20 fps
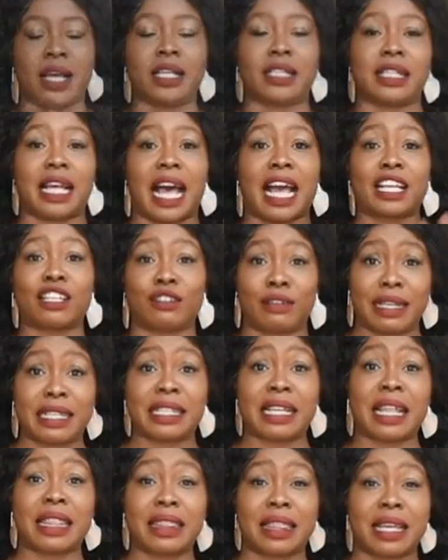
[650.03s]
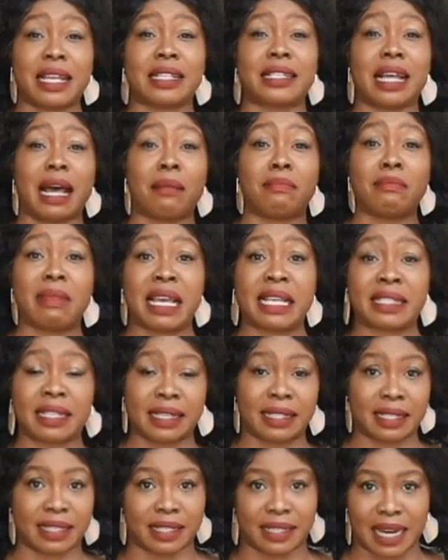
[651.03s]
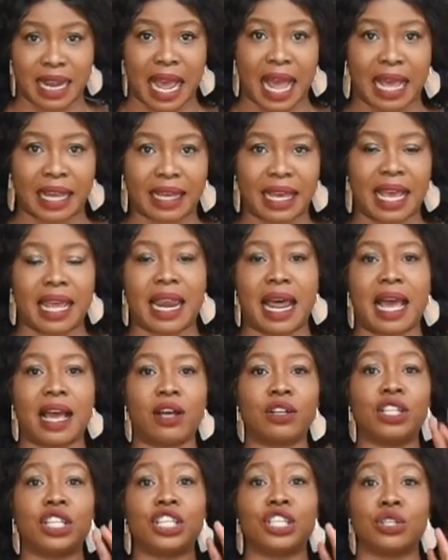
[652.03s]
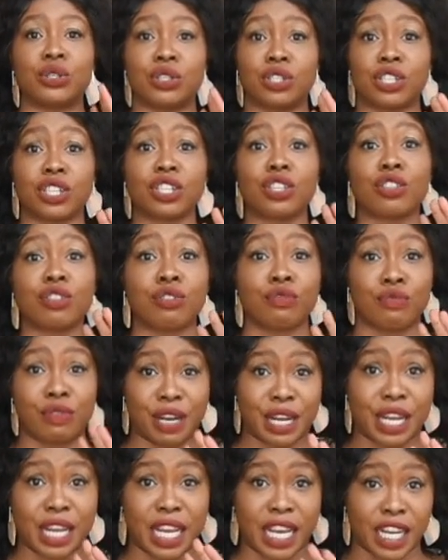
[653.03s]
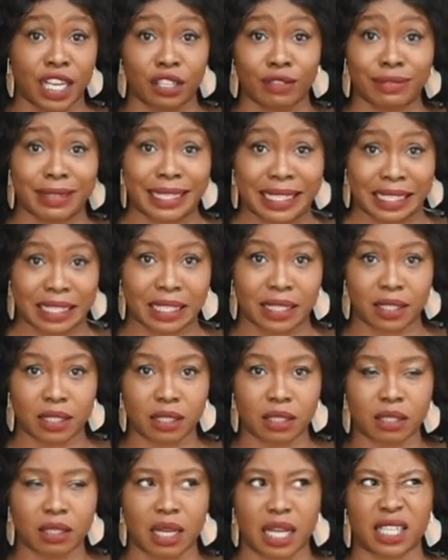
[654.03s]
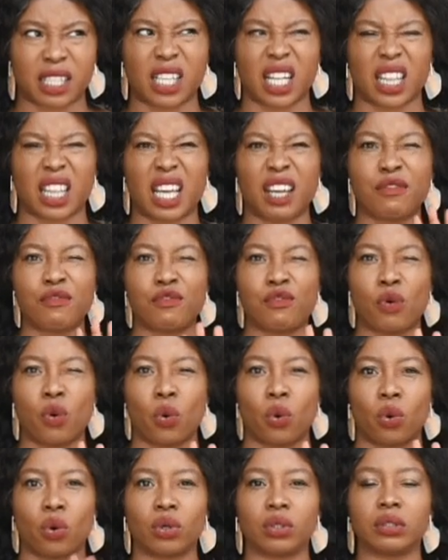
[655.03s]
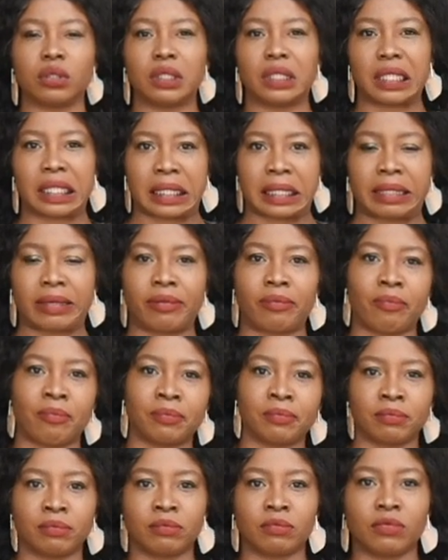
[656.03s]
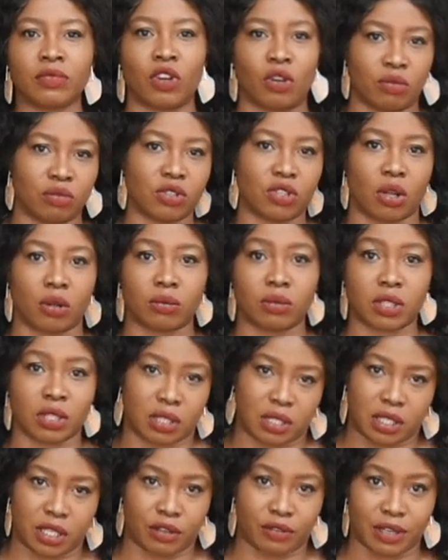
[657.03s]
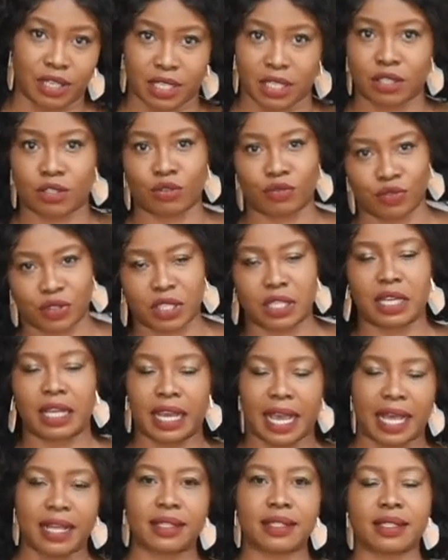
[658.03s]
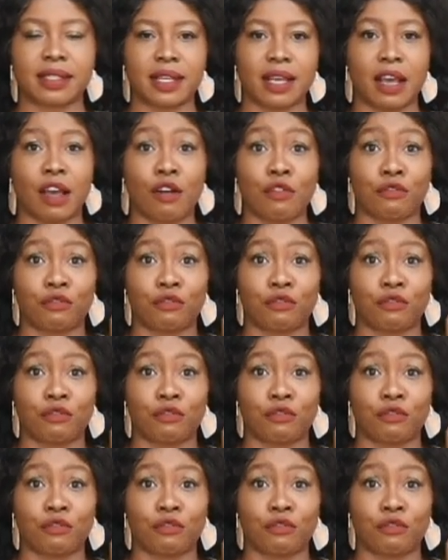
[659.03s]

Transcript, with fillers: So I created this amazing snack and I only used three ingredients. Actually, I think four. Yeah. You know, salt is an ingredient, obviously, yes.